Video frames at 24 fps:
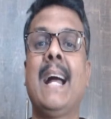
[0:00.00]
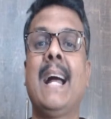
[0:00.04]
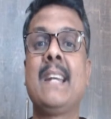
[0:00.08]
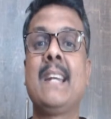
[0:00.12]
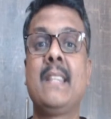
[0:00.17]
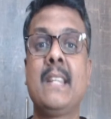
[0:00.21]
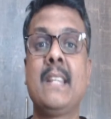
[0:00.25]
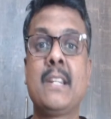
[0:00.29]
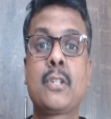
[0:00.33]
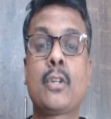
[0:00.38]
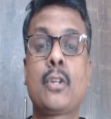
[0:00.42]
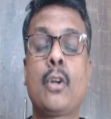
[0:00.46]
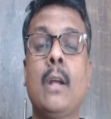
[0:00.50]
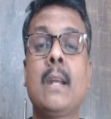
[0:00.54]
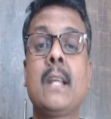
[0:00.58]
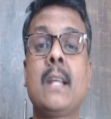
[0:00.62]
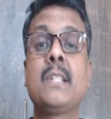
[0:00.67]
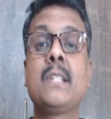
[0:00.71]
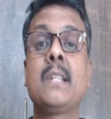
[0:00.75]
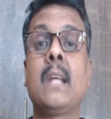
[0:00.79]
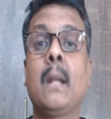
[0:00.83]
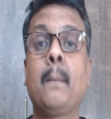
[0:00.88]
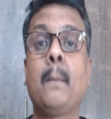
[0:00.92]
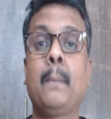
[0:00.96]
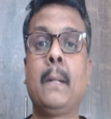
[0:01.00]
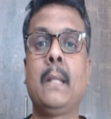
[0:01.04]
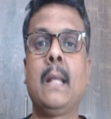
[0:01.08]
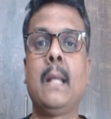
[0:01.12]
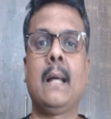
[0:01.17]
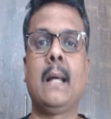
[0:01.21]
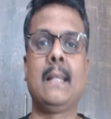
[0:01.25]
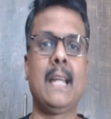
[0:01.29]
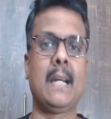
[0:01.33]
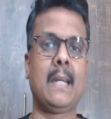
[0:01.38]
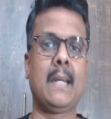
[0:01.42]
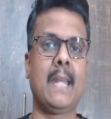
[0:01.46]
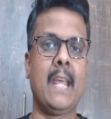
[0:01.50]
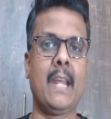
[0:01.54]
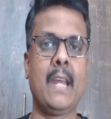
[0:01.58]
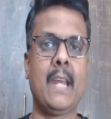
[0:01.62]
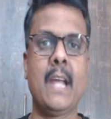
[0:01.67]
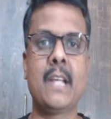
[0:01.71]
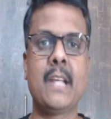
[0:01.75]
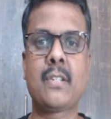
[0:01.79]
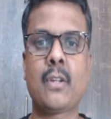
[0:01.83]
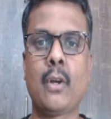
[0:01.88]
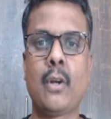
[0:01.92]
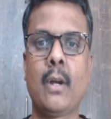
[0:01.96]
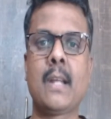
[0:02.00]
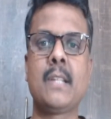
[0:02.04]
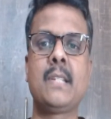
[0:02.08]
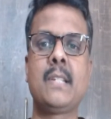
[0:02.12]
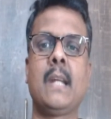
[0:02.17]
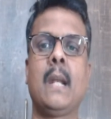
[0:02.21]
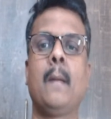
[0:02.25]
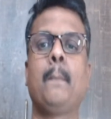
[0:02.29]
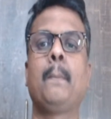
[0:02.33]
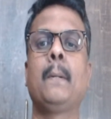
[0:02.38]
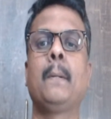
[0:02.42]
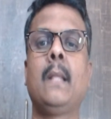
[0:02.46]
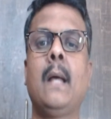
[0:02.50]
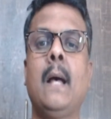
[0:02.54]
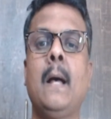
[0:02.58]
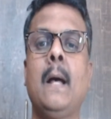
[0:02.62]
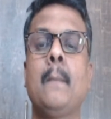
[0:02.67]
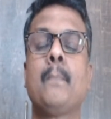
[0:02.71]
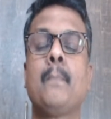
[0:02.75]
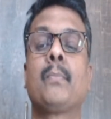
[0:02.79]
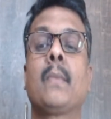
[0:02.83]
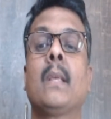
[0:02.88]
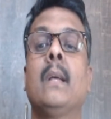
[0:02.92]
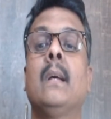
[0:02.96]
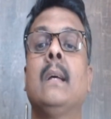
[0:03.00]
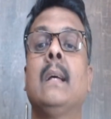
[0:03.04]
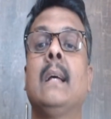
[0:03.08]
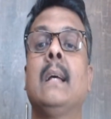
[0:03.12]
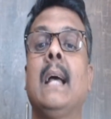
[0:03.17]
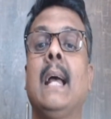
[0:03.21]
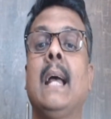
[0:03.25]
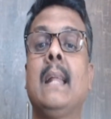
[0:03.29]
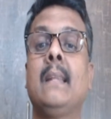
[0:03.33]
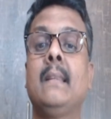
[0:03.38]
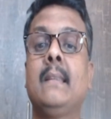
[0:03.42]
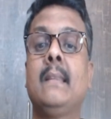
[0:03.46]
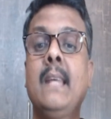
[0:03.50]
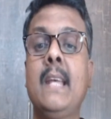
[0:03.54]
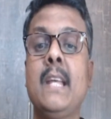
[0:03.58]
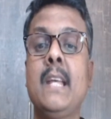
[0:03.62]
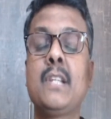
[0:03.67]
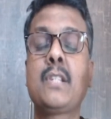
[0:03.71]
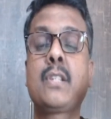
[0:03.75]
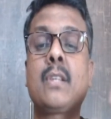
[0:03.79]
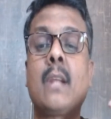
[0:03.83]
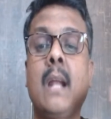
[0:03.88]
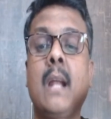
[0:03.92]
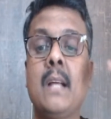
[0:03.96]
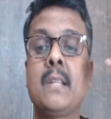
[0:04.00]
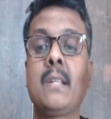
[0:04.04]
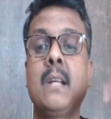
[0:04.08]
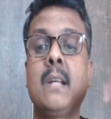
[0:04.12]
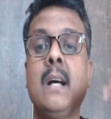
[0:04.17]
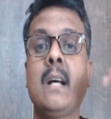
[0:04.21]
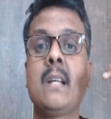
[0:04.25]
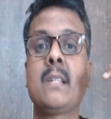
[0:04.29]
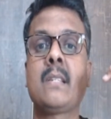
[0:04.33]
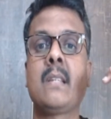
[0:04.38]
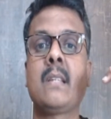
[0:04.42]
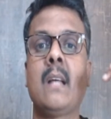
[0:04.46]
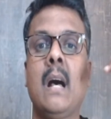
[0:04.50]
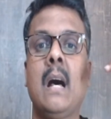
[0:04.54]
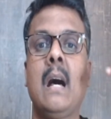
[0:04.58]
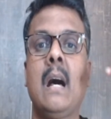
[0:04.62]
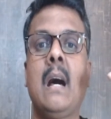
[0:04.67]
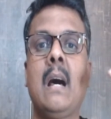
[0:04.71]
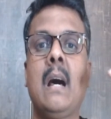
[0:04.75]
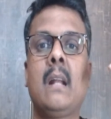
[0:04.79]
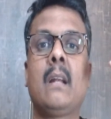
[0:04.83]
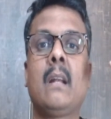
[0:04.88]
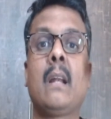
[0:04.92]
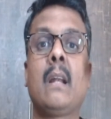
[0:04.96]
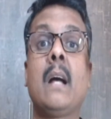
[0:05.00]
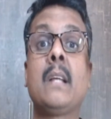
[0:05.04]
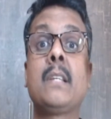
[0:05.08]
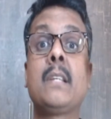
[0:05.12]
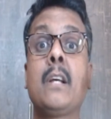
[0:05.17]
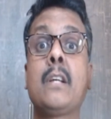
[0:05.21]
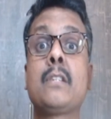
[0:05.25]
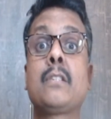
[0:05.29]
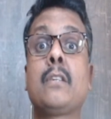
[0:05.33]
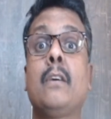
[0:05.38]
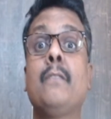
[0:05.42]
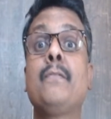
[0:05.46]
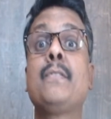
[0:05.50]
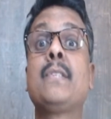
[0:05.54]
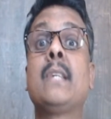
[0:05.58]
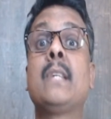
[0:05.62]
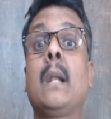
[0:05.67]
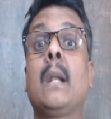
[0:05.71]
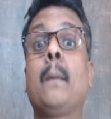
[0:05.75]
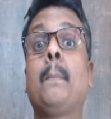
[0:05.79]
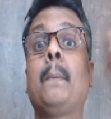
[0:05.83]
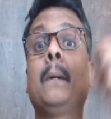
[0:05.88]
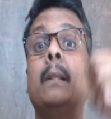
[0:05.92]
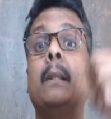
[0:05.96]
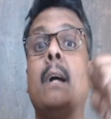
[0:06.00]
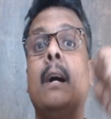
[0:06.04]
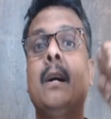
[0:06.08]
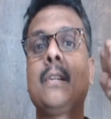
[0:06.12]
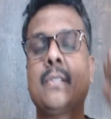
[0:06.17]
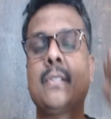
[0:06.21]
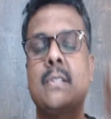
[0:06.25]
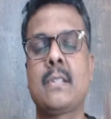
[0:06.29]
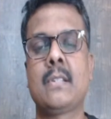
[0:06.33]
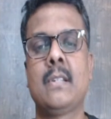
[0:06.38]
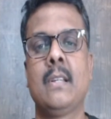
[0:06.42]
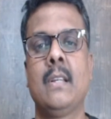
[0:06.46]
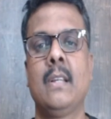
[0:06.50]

And this is called a Janapada. That area is called a Janapada. And these Rajas are Rajas of Janapadas.